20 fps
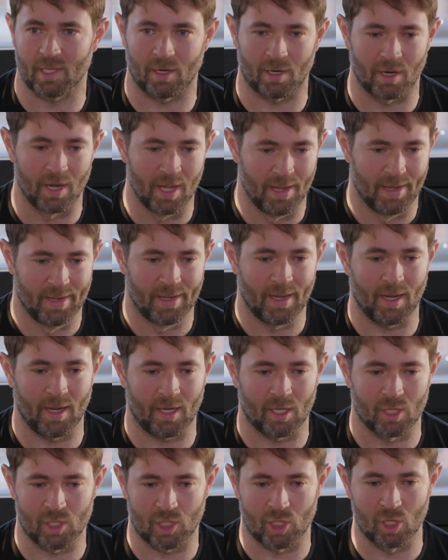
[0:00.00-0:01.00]
They're
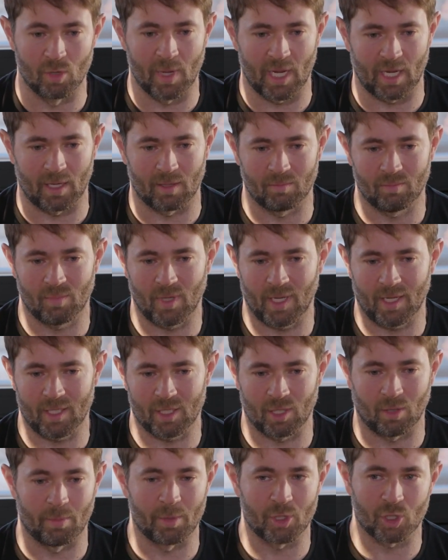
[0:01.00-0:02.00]
consuming
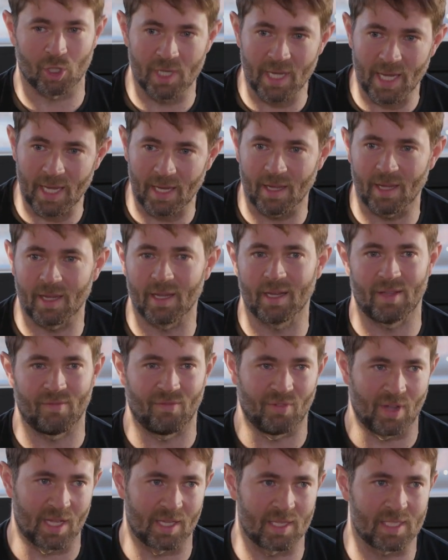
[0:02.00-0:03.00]
telemetry data and
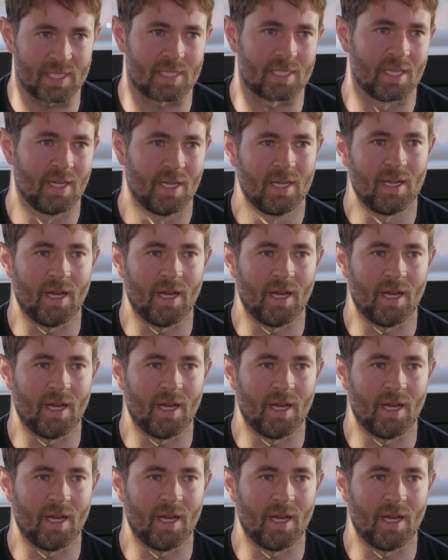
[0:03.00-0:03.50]
events,